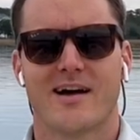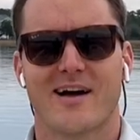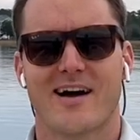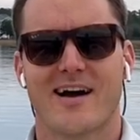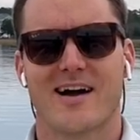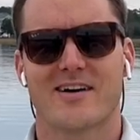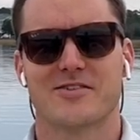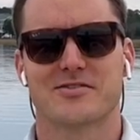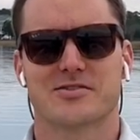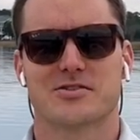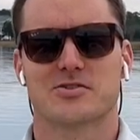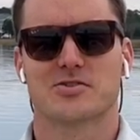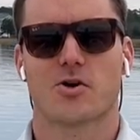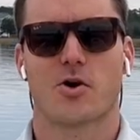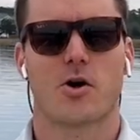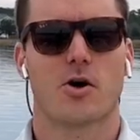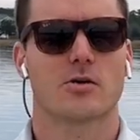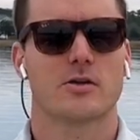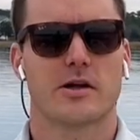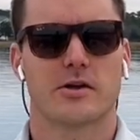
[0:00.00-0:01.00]
Hi, this is
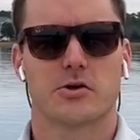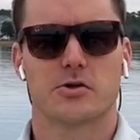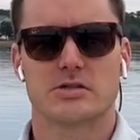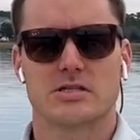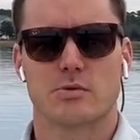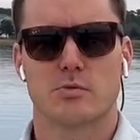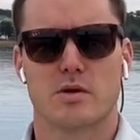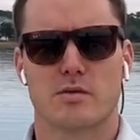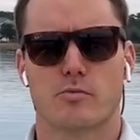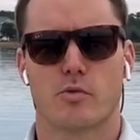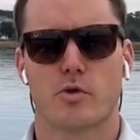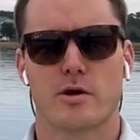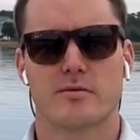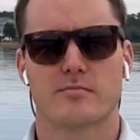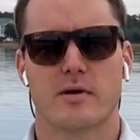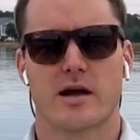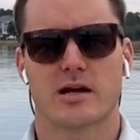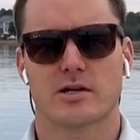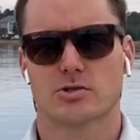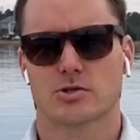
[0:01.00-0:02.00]
Carl Anderson with Marine
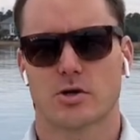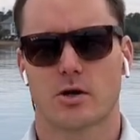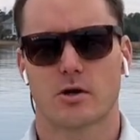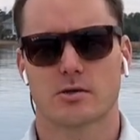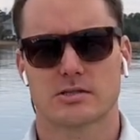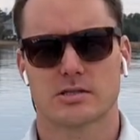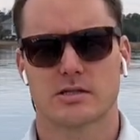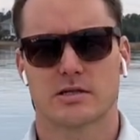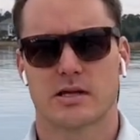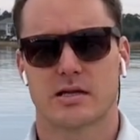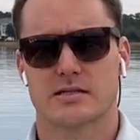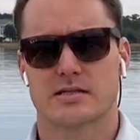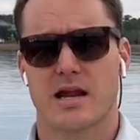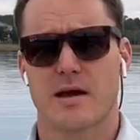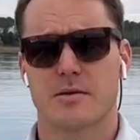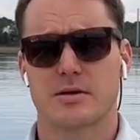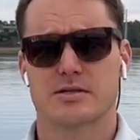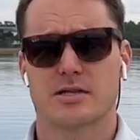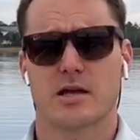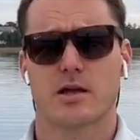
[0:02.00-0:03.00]
Max Charleston, and today
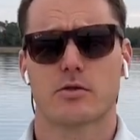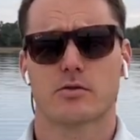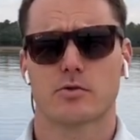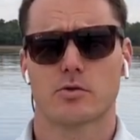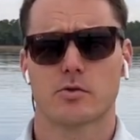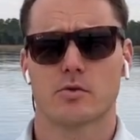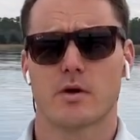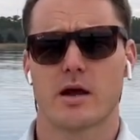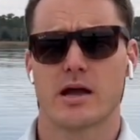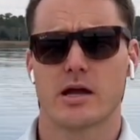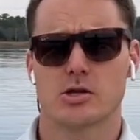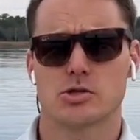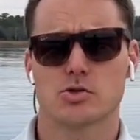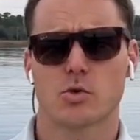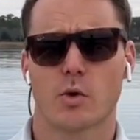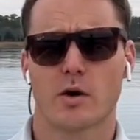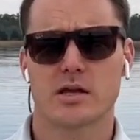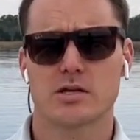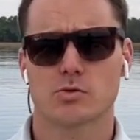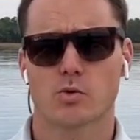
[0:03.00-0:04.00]
I'm going to take you through a
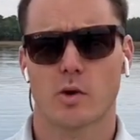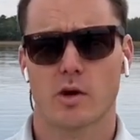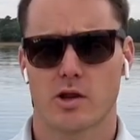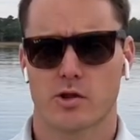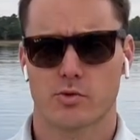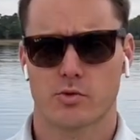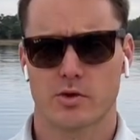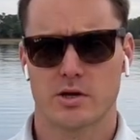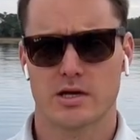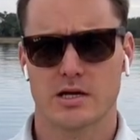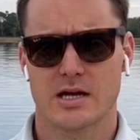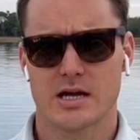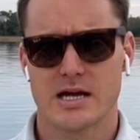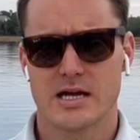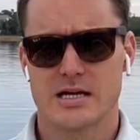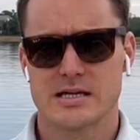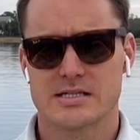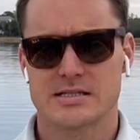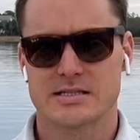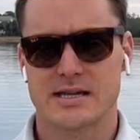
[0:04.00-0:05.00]
2023
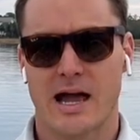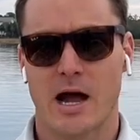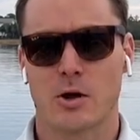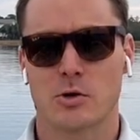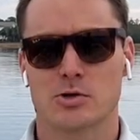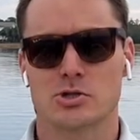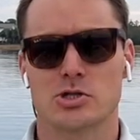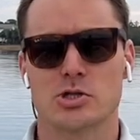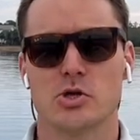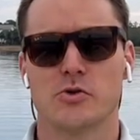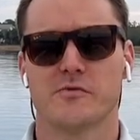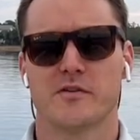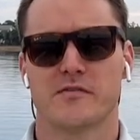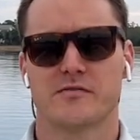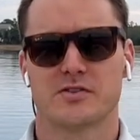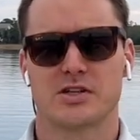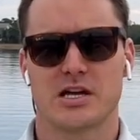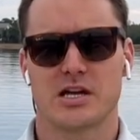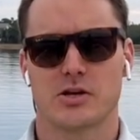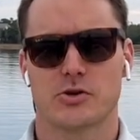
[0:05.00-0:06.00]
Scout
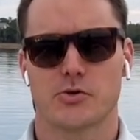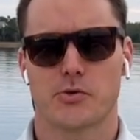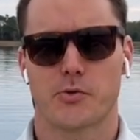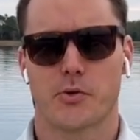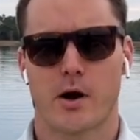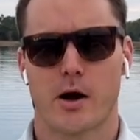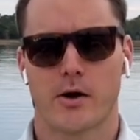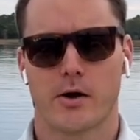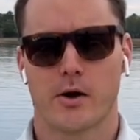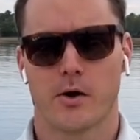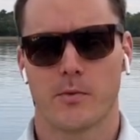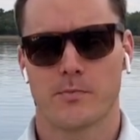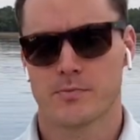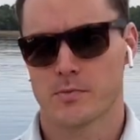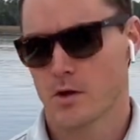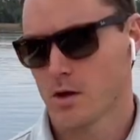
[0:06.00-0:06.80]
215 Dorado.